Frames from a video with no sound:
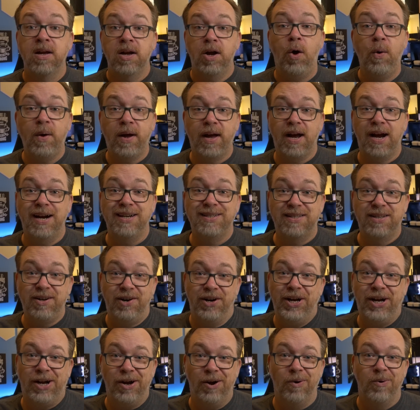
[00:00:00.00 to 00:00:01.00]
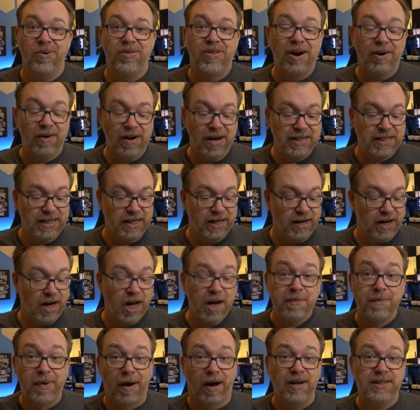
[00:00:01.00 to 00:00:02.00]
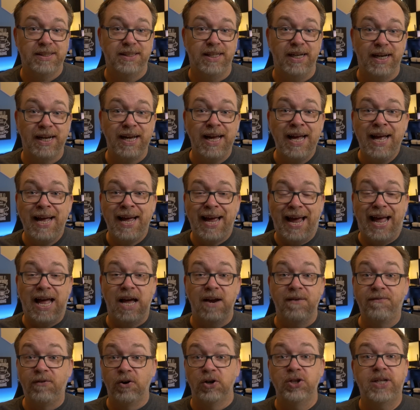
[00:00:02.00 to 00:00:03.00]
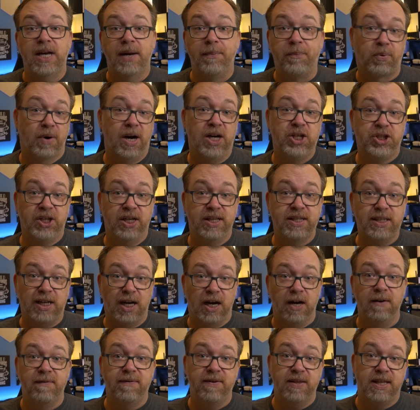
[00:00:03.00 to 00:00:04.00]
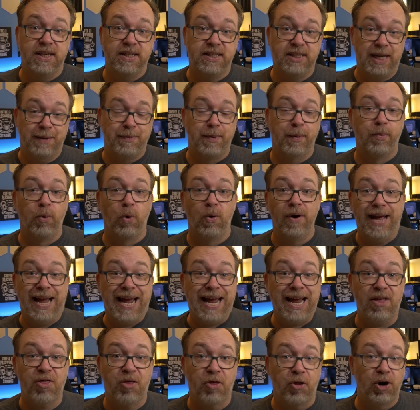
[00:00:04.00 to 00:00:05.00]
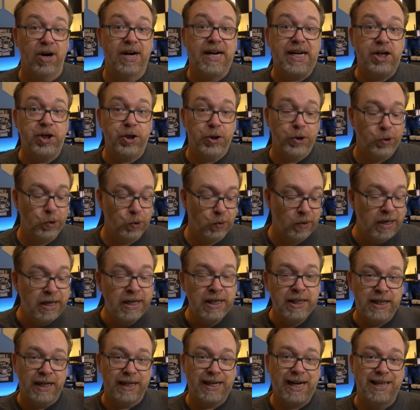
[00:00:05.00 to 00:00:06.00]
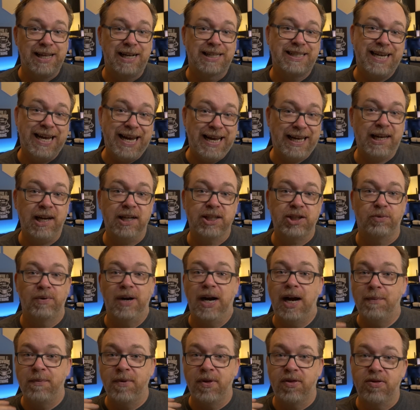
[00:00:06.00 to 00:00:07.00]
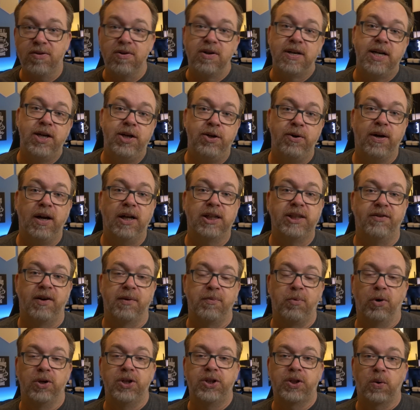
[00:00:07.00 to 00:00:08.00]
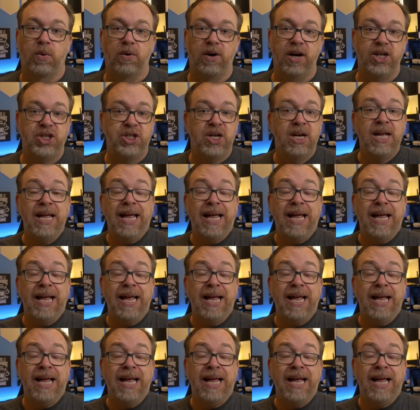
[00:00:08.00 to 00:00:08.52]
Okay guys, there you go. There is an unboxing and first impressions of the Zima board 832. Again, that's eight gigs of RAM, 32 gigs of onboard storage,